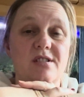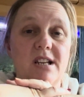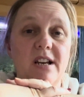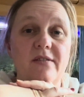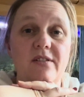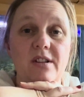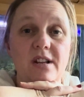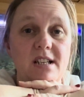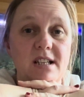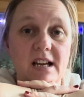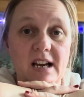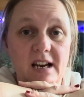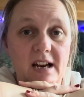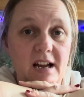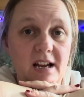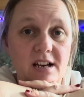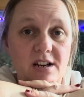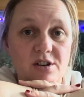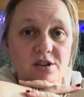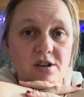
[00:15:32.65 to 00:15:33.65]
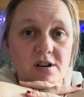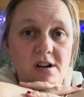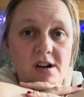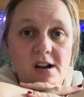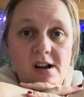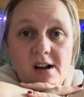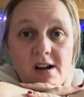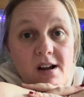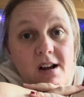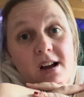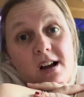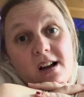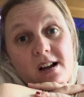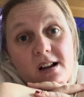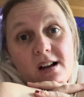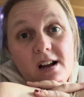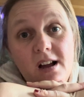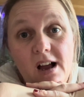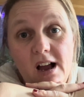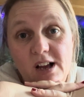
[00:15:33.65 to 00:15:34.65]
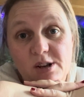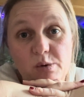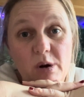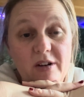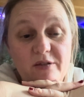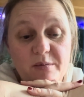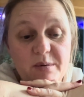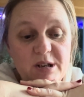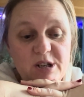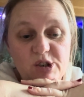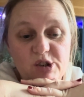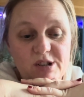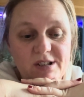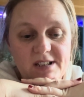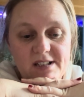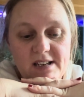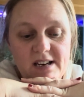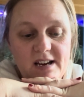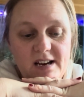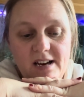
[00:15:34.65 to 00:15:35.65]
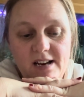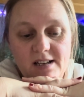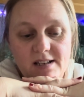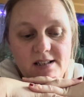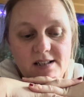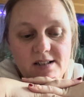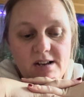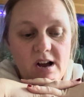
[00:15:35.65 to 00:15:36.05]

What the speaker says: given this day and age, it's what everybody does, isn't it?